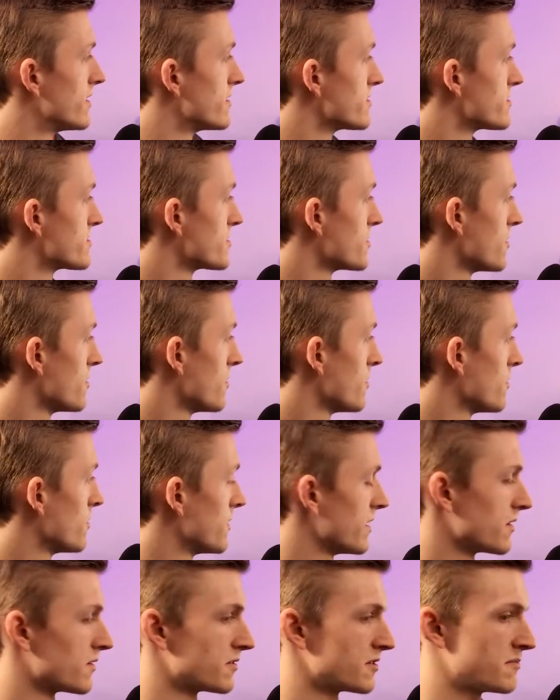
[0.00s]
So
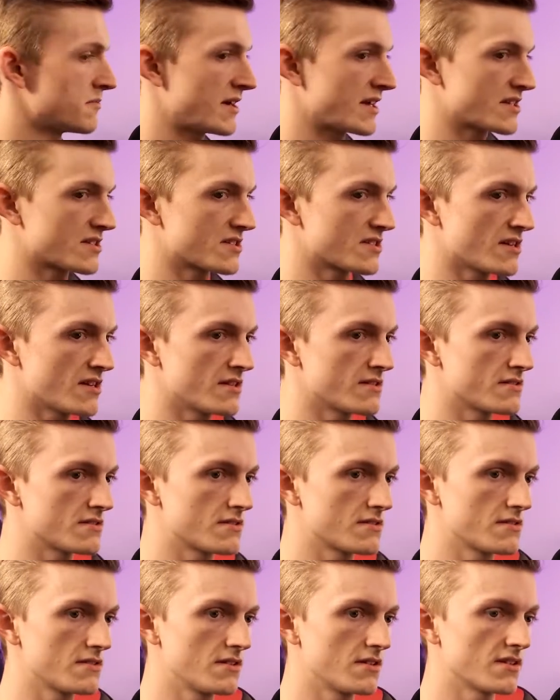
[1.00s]
it only makes
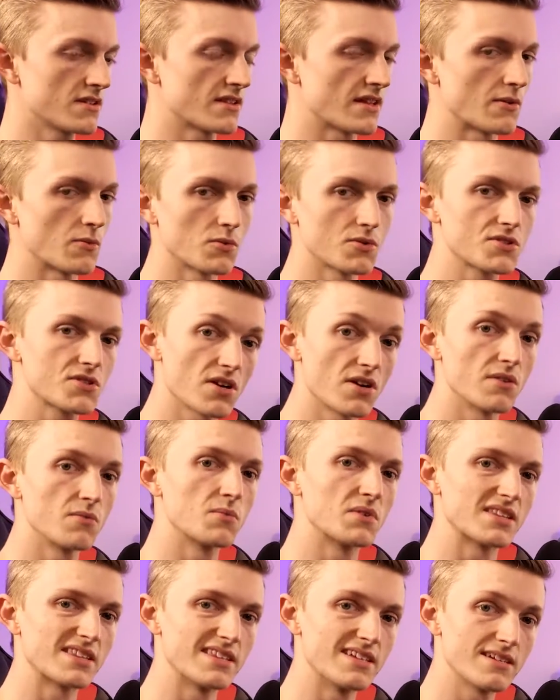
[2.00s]
sense that we'll start
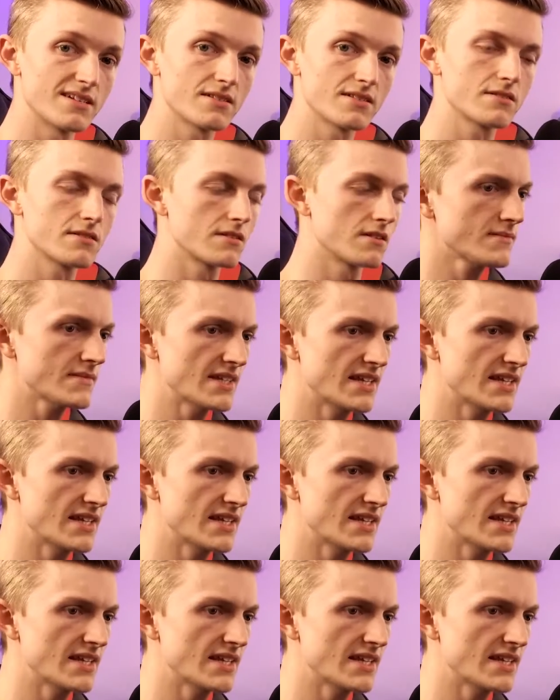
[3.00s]
with this,